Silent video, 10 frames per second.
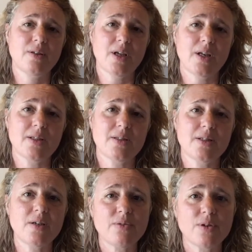and it's
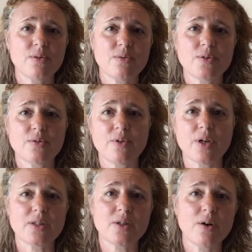difficult to
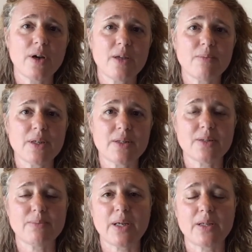find time and
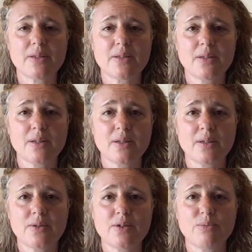space
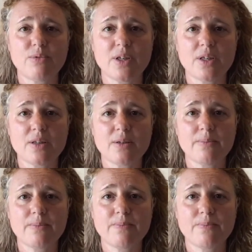to breathe.
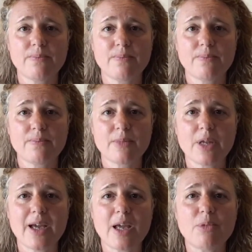
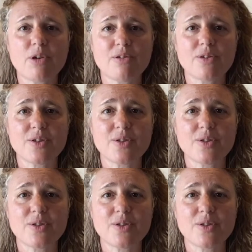I came across this